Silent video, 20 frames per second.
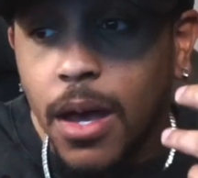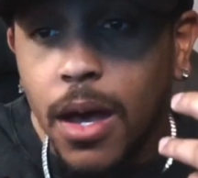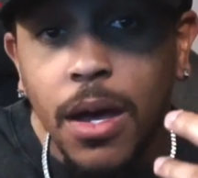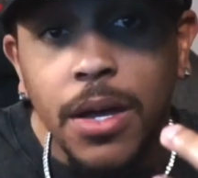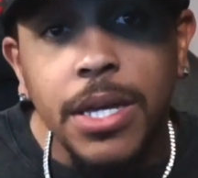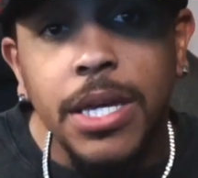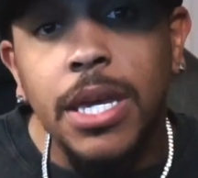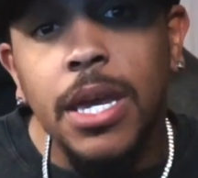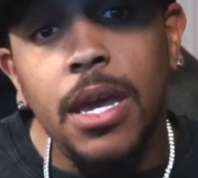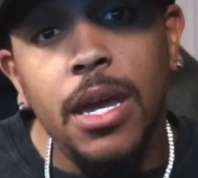
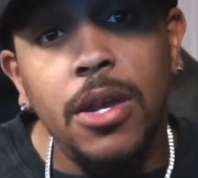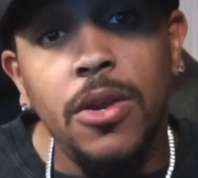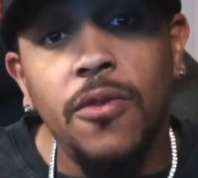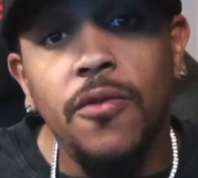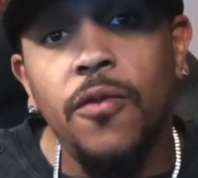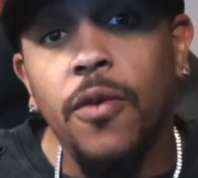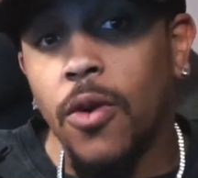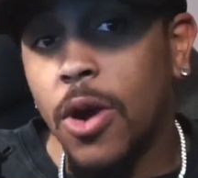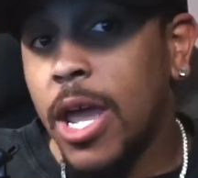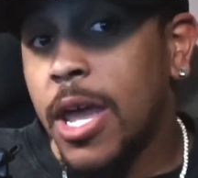Again,
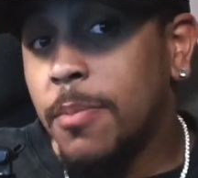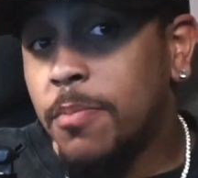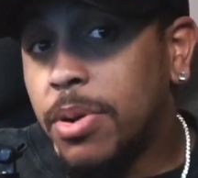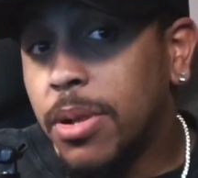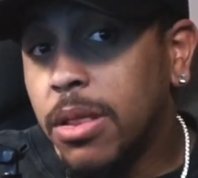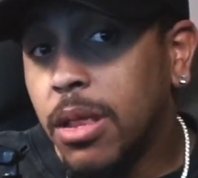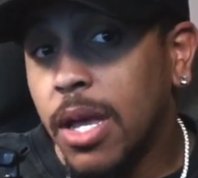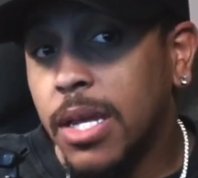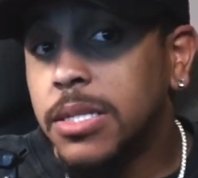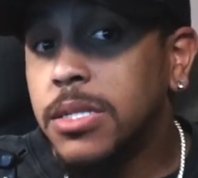for a
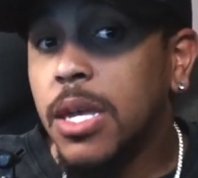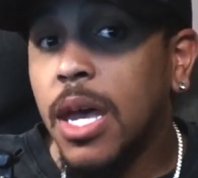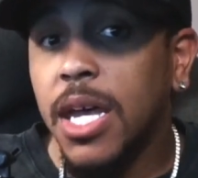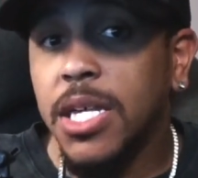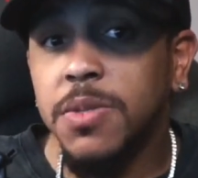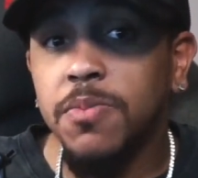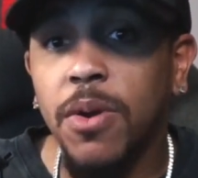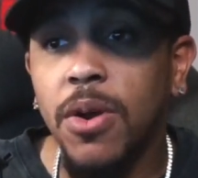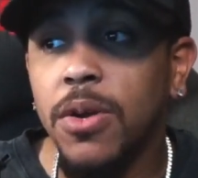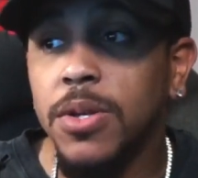plus
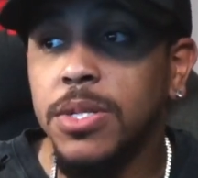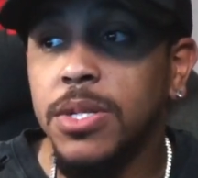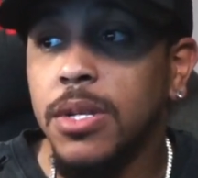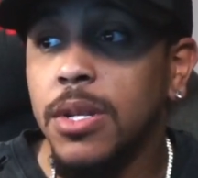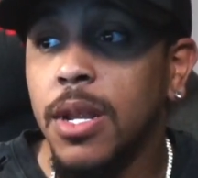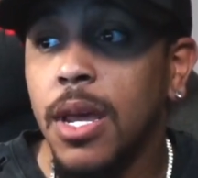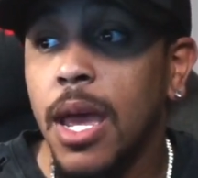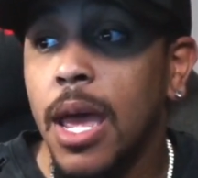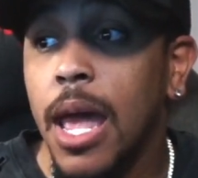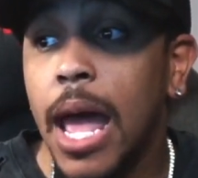size
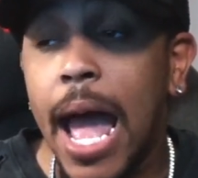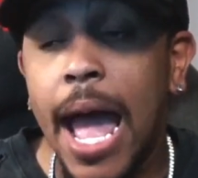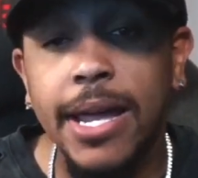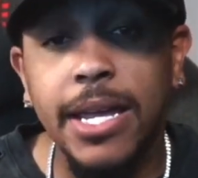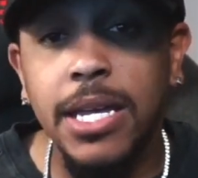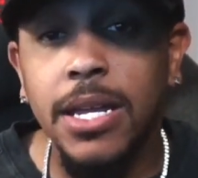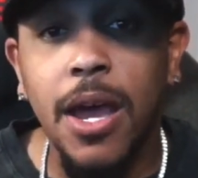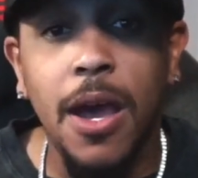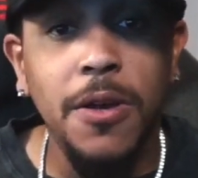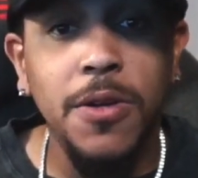person, I
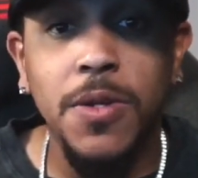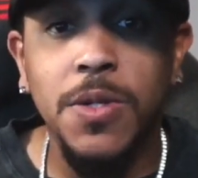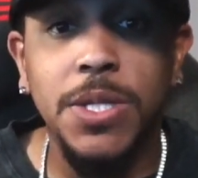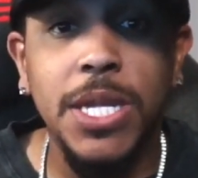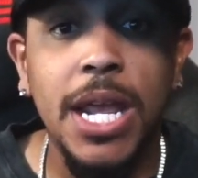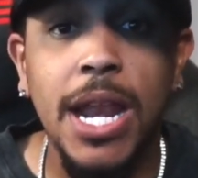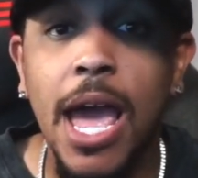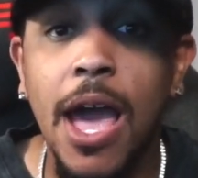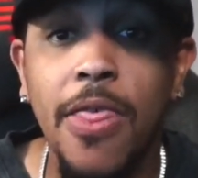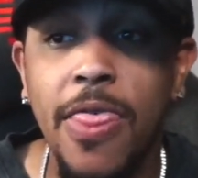can
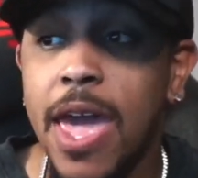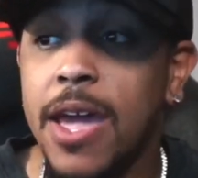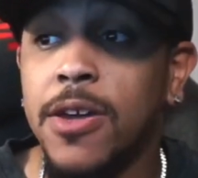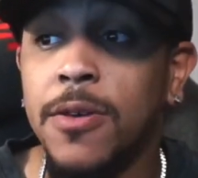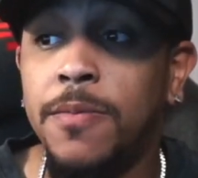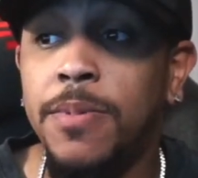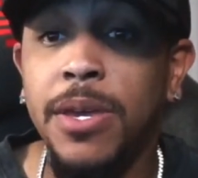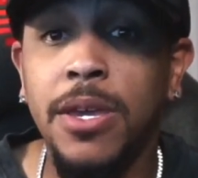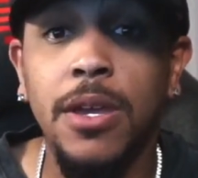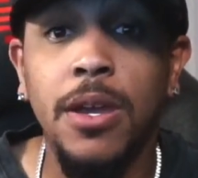understand how that
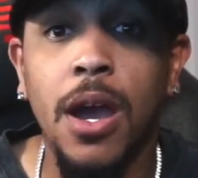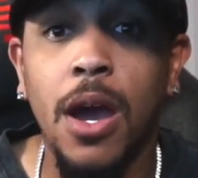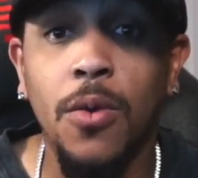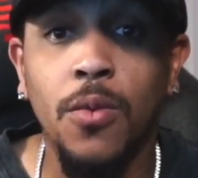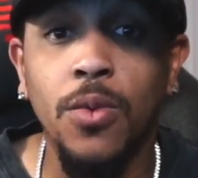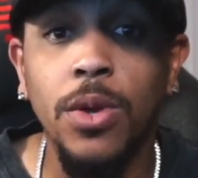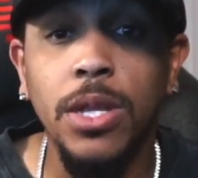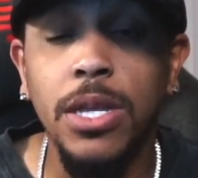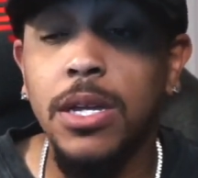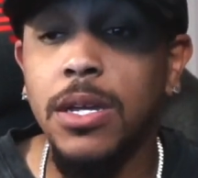could be a
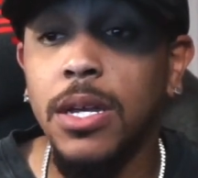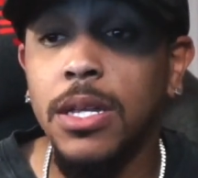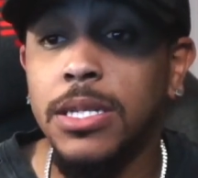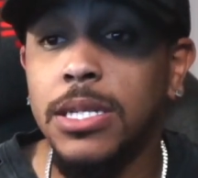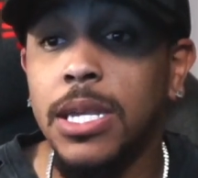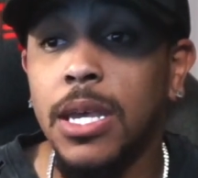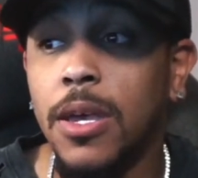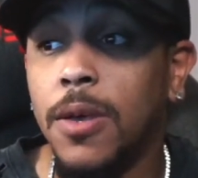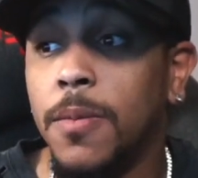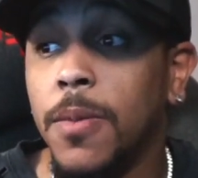really good
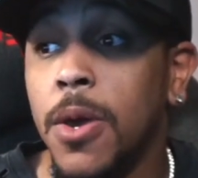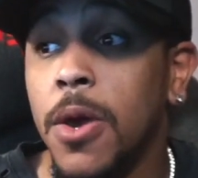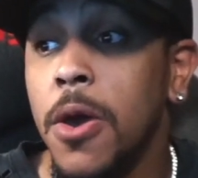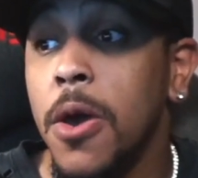tip.